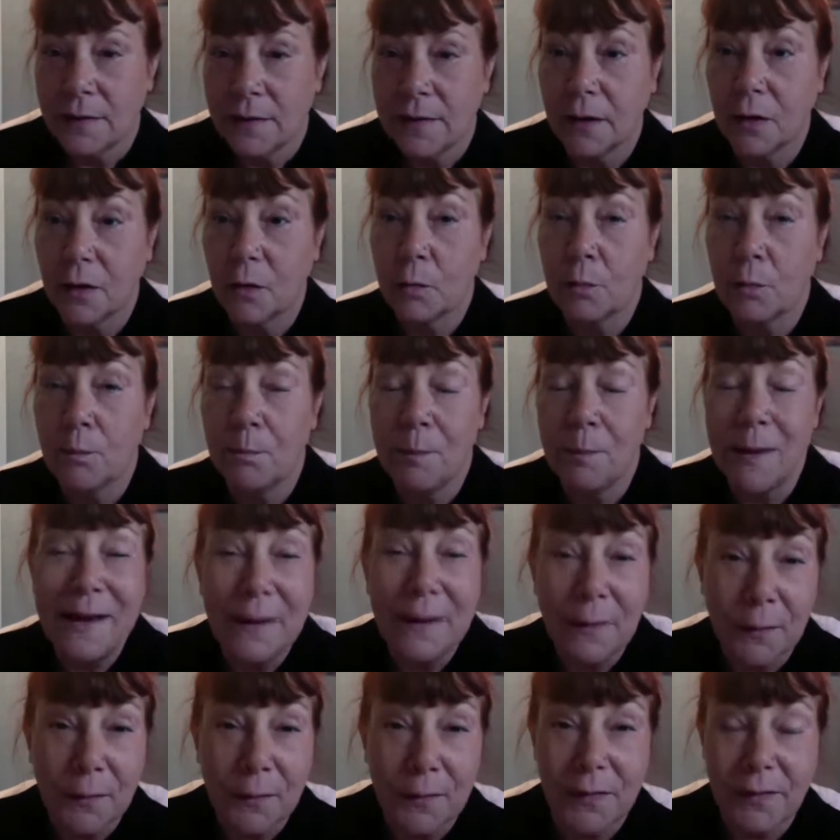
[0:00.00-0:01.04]
the
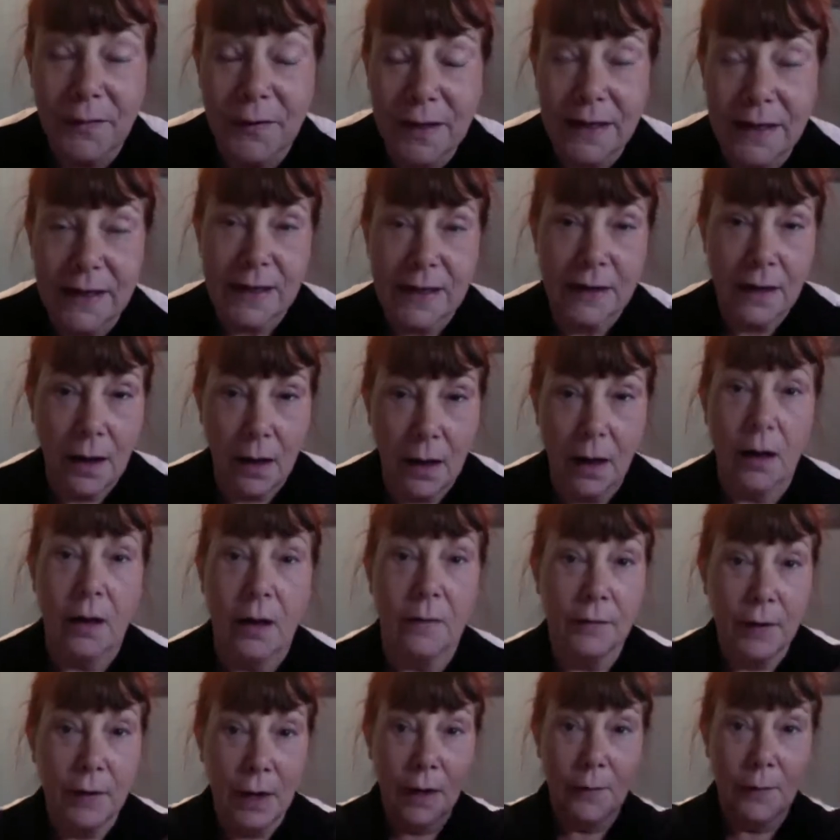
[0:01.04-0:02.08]
bigger scene of
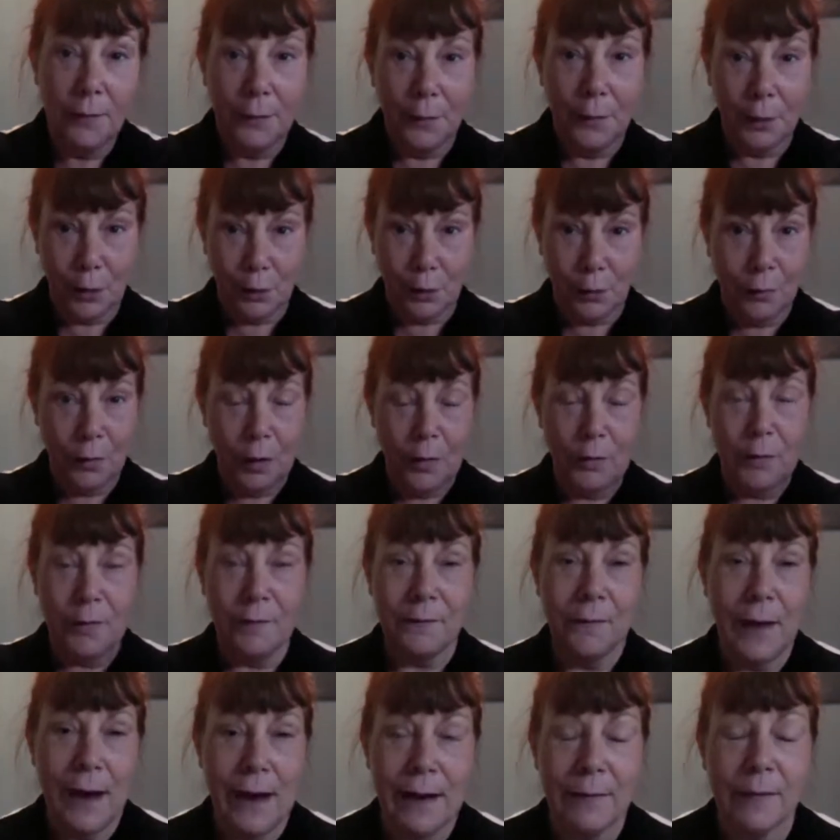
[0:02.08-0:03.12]
the
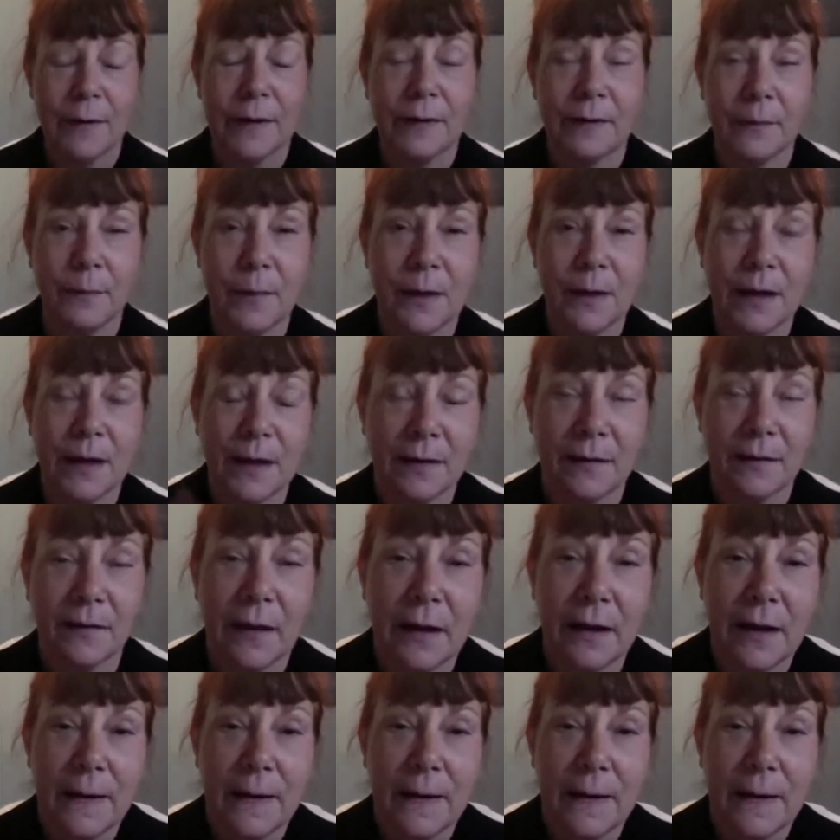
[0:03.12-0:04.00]
coronavirus, because